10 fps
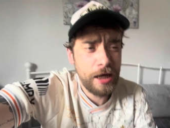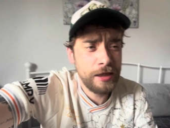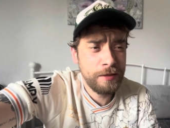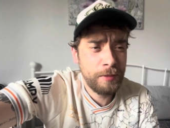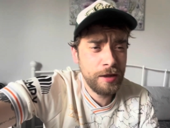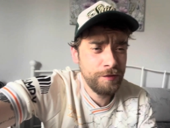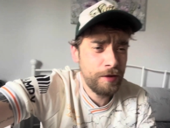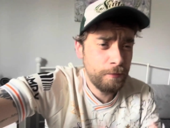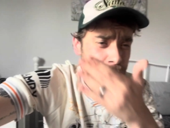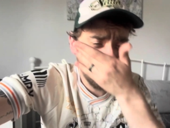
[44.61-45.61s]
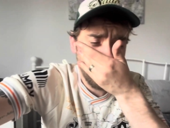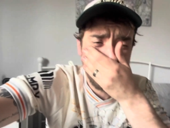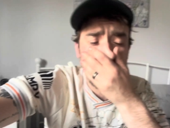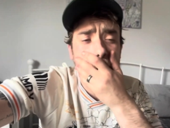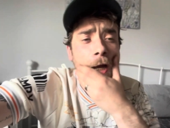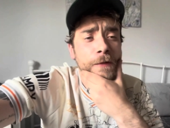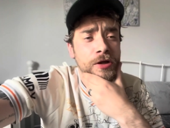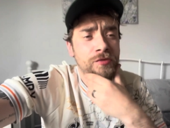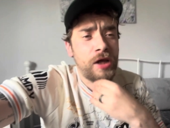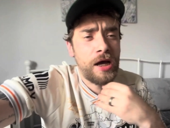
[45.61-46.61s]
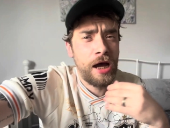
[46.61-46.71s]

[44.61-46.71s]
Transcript: And the mindset was for this video is that